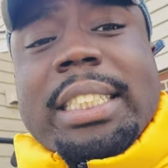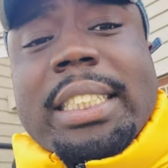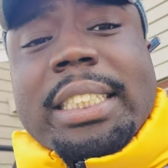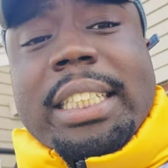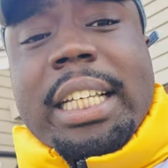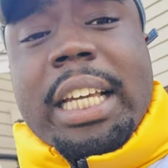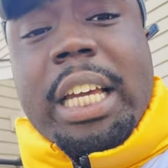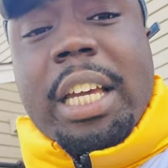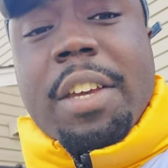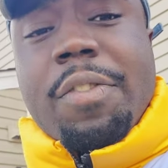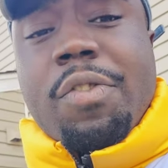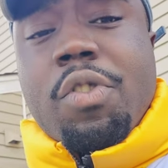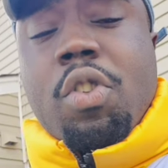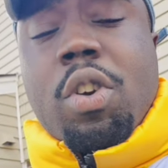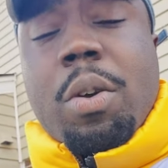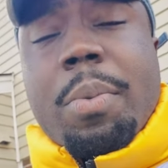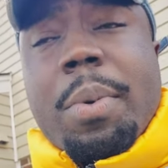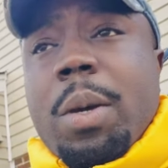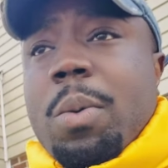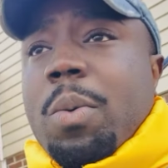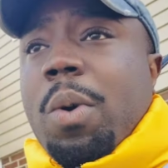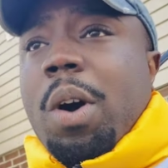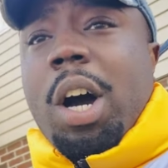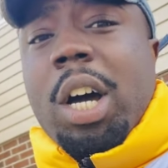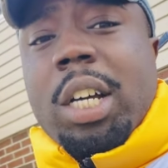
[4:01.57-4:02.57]
your teeth, you could
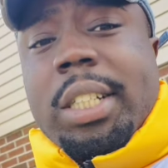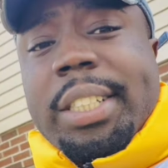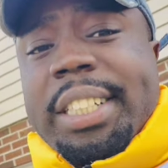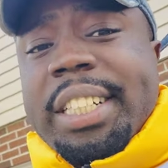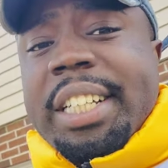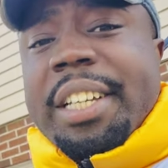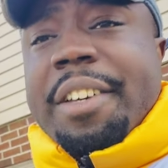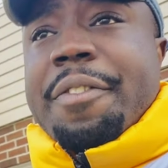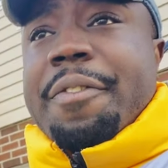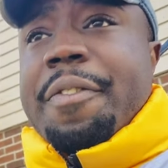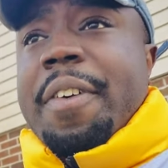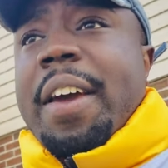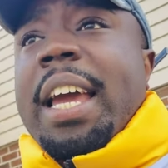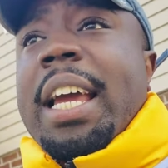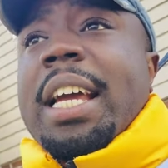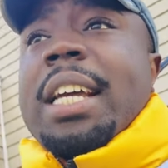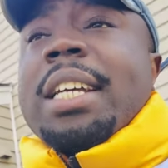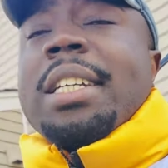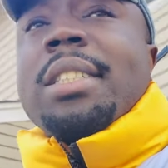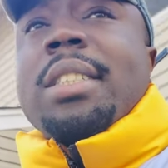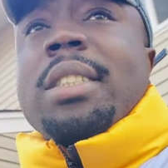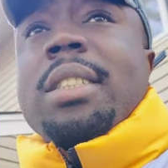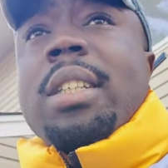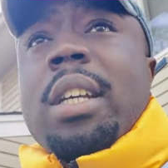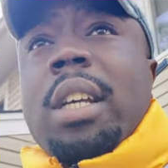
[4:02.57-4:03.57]
be washing your
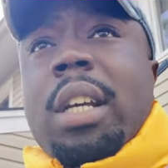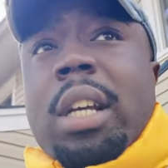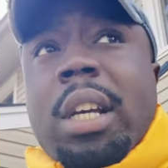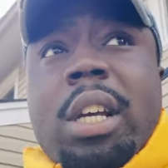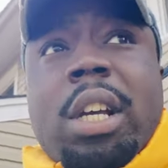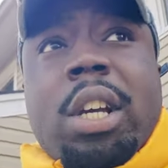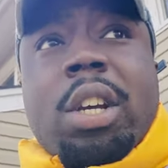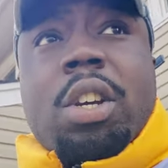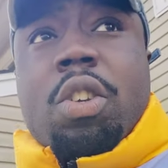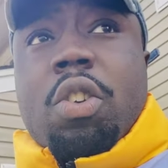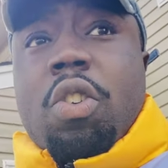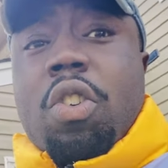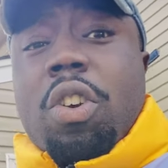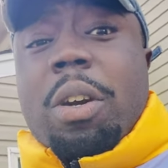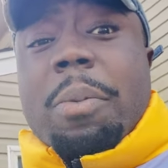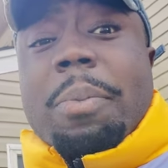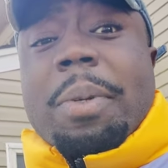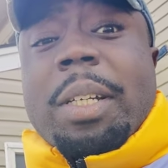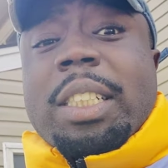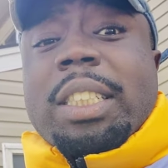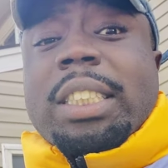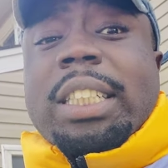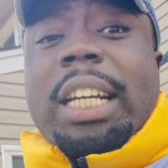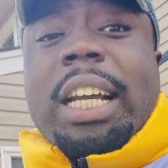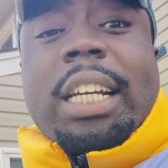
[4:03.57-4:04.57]
face, you could
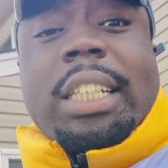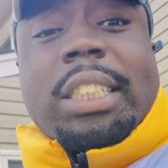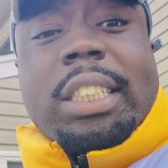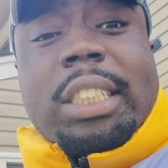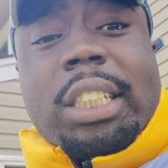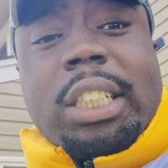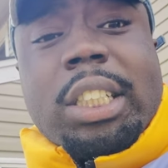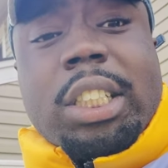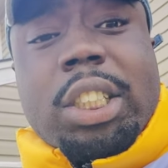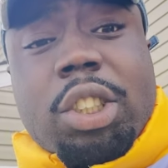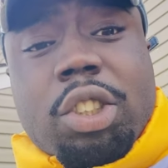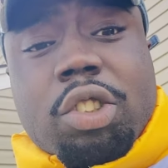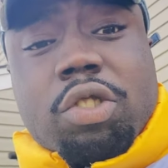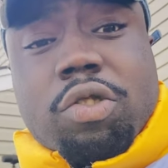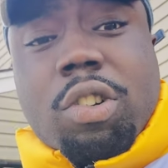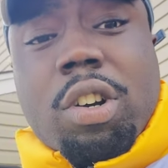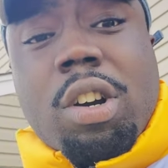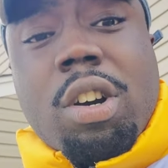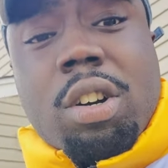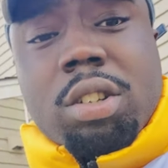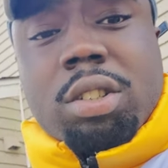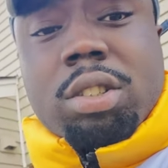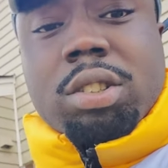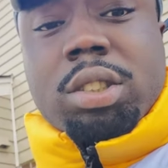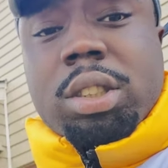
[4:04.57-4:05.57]
be changing your
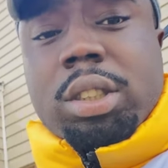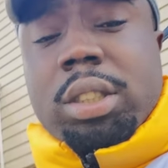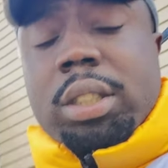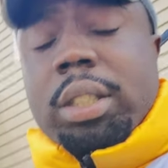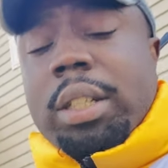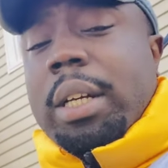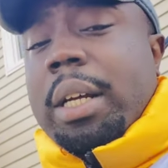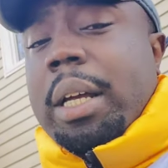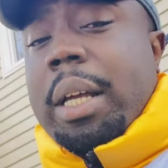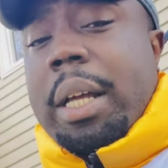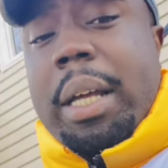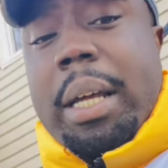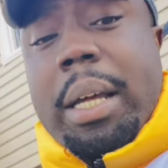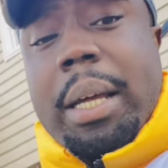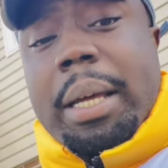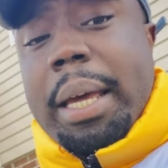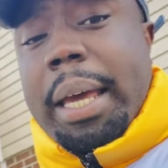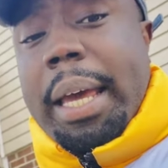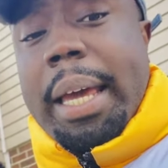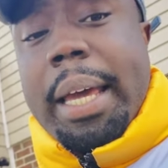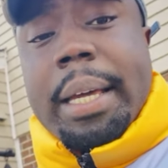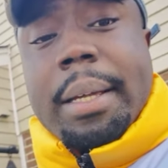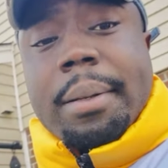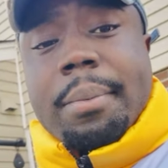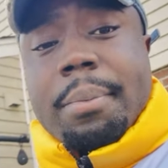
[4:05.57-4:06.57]
drawers,
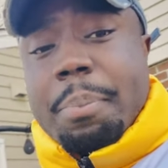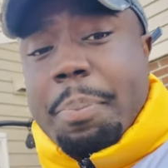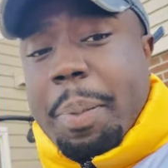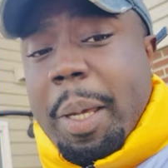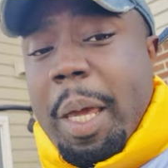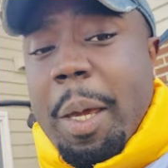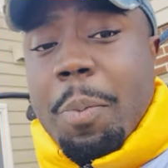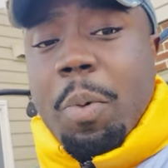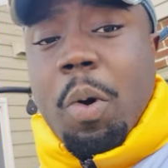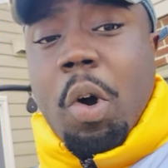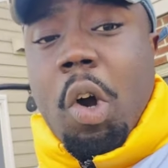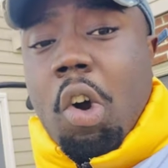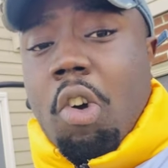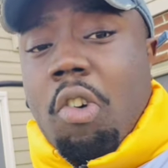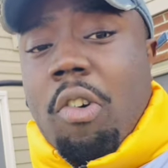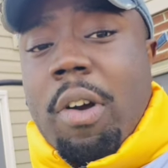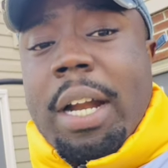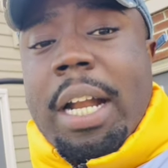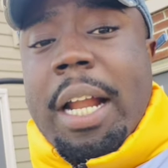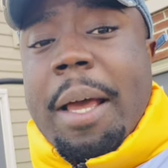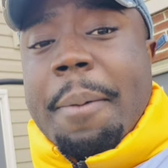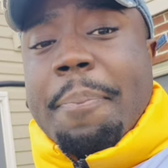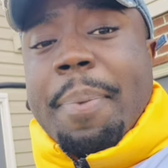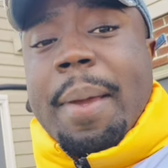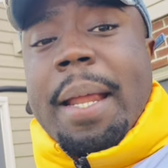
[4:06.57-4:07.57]
and people will
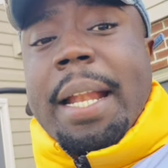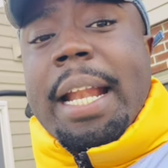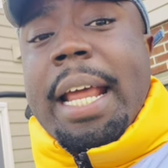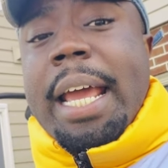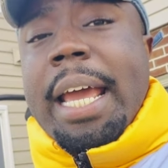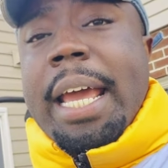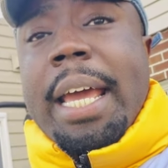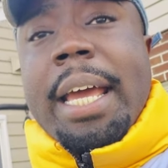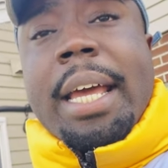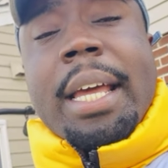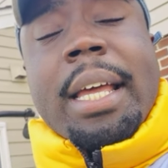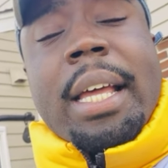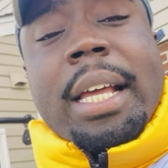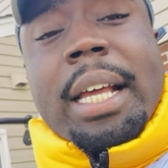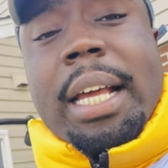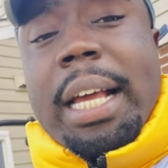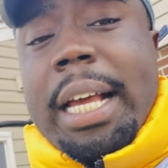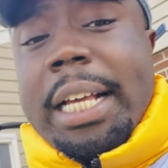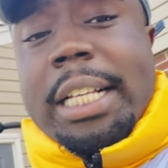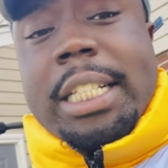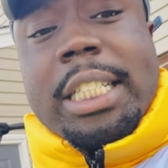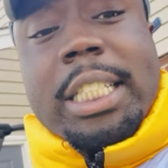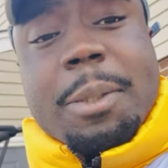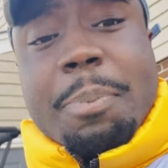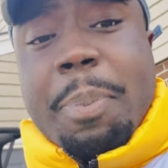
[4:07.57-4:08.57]
run up in there
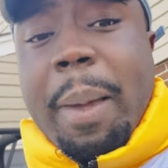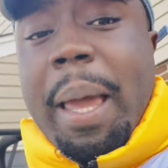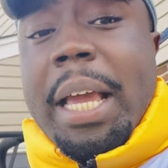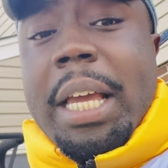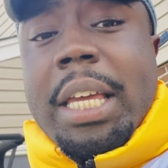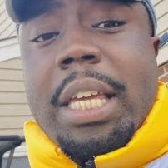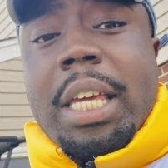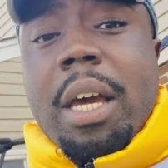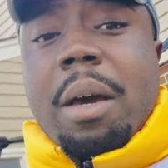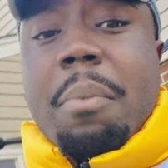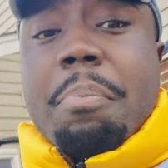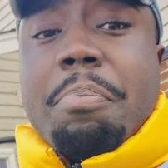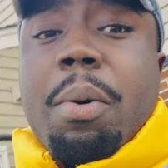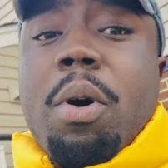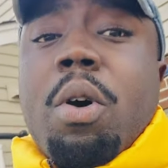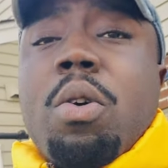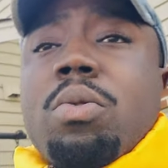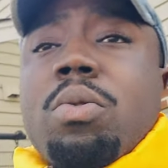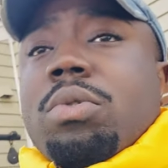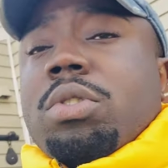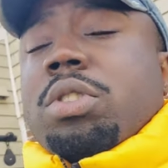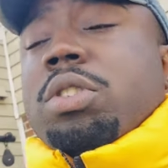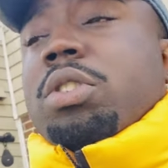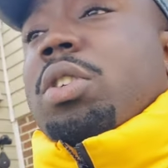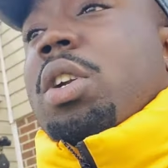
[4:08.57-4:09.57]
and spank your
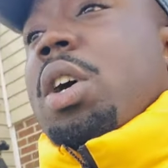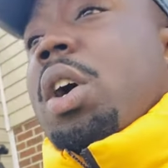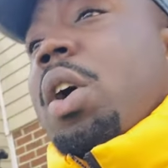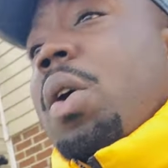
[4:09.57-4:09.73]
boots, you